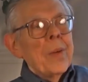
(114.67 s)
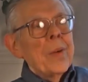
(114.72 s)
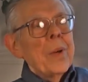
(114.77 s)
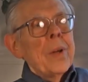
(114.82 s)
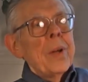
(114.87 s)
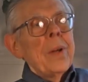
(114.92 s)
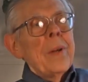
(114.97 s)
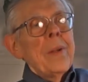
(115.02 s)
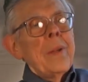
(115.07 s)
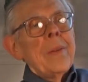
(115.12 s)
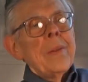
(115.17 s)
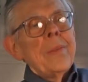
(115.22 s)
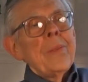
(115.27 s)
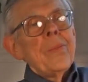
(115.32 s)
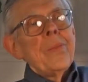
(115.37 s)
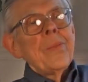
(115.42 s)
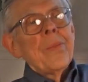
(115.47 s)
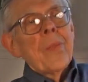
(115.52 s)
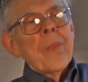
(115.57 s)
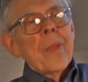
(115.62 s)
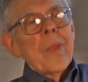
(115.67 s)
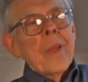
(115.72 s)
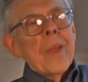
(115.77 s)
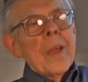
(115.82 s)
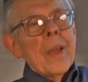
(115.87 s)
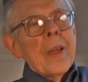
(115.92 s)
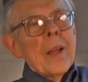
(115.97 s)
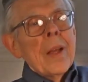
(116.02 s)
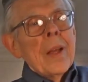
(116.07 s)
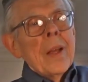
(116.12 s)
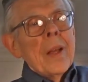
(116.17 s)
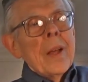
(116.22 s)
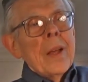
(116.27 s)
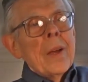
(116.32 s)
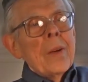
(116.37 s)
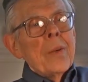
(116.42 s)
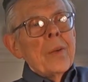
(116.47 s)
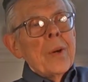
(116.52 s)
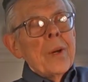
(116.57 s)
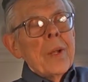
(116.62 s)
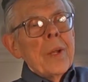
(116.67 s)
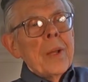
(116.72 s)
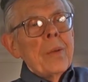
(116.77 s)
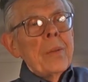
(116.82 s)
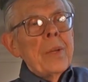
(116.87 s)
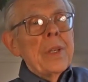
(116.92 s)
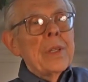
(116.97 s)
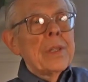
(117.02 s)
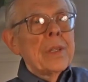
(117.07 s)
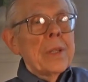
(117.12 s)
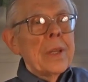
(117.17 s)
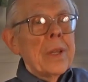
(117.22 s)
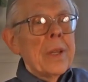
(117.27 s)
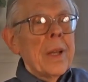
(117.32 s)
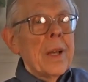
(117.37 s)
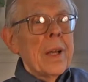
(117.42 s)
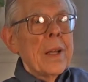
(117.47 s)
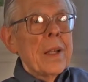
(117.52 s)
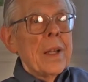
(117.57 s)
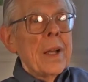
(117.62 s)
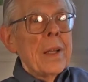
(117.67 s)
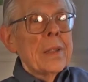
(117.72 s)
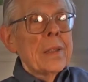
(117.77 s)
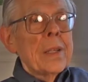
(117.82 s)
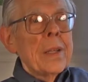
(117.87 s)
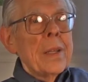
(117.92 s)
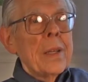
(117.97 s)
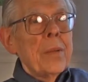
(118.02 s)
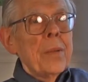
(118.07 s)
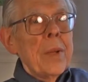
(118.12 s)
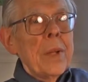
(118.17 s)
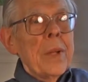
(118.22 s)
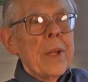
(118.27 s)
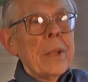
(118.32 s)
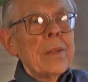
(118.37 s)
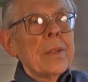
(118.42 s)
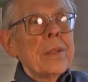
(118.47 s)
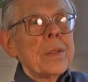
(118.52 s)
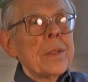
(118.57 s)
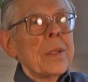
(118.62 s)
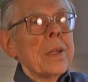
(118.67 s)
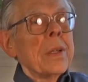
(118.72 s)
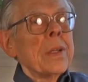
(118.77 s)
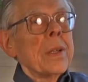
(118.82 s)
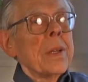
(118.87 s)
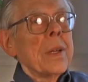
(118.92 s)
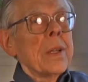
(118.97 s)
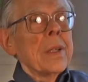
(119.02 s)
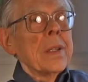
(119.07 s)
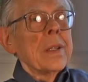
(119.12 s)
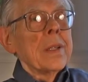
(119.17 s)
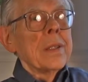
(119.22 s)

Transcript: we covered a lot, but I'll tell you one interesting thing.